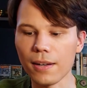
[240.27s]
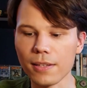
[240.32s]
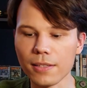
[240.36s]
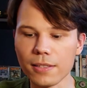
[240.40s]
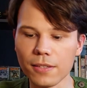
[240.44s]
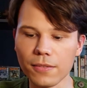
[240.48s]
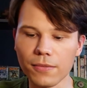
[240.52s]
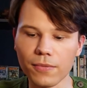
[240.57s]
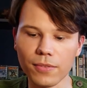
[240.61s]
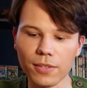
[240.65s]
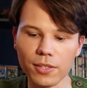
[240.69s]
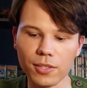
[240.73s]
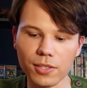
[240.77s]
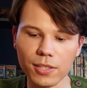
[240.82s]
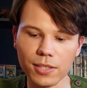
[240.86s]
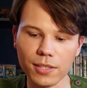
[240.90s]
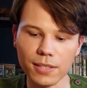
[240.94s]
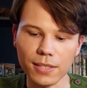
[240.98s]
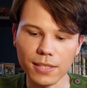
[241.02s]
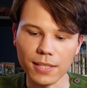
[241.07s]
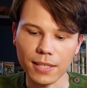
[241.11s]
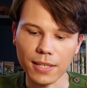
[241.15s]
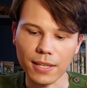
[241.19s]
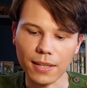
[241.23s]

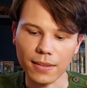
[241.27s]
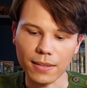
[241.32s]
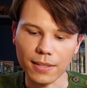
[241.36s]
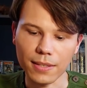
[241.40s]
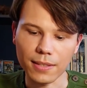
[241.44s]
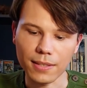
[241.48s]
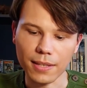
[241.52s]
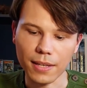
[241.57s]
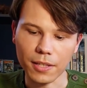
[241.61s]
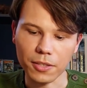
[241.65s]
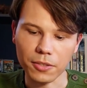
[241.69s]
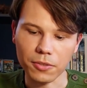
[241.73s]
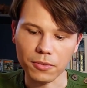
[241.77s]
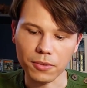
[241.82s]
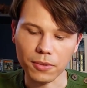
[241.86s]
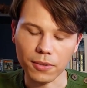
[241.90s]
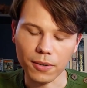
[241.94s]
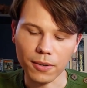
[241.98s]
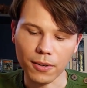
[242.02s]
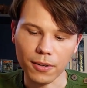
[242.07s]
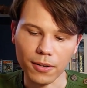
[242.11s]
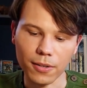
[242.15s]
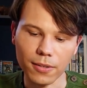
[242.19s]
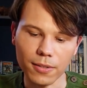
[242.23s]
efficient to get these extra
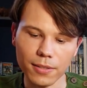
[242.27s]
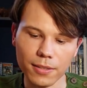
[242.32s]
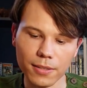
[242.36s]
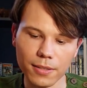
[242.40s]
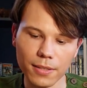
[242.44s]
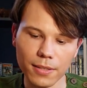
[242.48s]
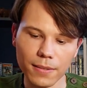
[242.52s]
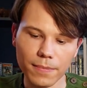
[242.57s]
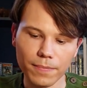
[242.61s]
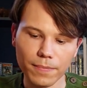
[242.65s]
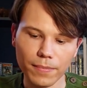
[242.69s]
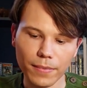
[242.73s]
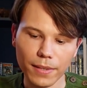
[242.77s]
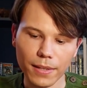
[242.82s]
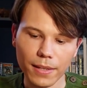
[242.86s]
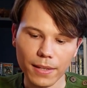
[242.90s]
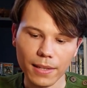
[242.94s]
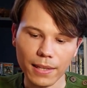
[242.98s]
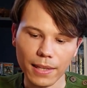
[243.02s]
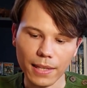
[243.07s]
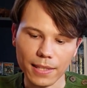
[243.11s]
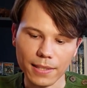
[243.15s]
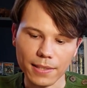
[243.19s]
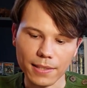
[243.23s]
cards.
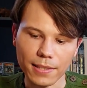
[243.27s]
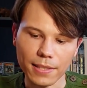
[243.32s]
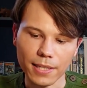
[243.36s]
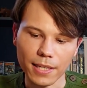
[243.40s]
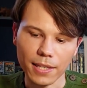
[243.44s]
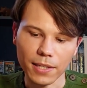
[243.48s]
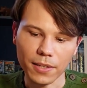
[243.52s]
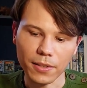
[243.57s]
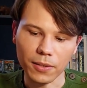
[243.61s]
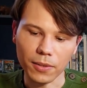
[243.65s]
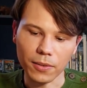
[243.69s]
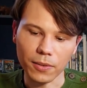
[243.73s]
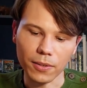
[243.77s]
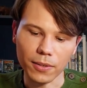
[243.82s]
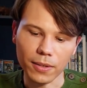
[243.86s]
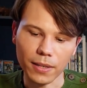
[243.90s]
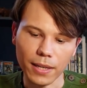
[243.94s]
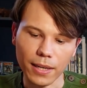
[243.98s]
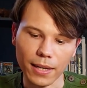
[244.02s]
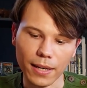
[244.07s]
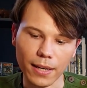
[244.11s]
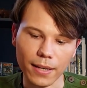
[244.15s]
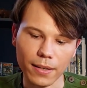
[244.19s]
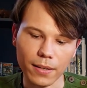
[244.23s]
Let's take a look
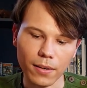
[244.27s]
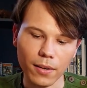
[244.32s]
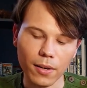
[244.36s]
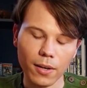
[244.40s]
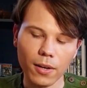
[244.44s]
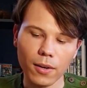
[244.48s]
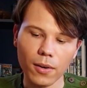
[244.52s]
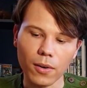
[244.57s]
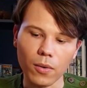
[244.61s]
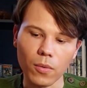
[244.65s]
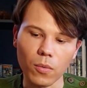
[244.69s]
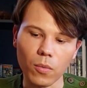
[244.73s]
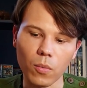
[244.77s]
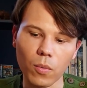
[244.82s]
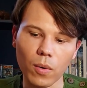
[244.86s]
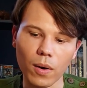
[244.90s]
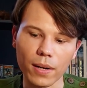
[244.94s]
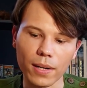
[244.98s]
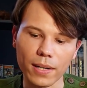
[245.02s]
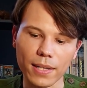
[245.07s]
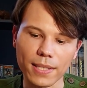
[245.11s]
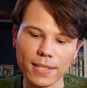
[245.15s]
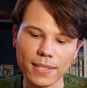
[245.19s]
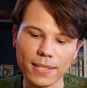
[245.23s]
at
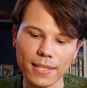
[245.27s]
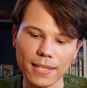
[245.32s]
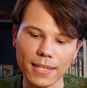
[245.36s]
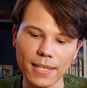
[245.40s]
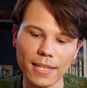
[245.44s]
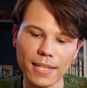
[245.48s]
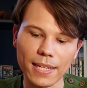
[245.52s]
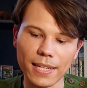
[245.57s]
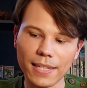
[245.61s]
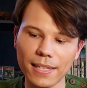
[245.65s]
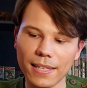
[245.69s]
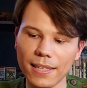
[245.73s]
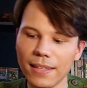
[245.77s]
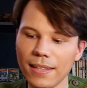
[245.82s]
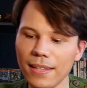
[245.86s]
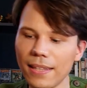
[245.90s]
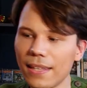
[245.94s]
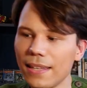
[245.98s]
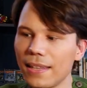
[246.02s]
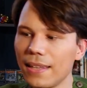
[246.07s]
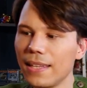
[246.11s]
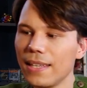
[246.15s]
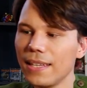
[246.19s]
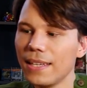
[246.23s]
what is in
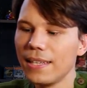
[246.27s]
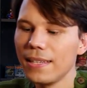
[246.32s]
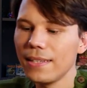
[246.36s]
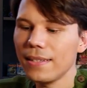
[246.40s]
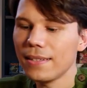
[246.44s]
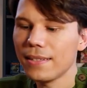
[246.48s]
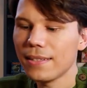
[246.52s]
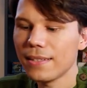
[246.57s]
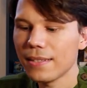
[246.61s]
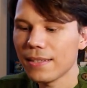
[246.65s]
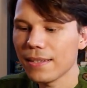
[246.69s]
this.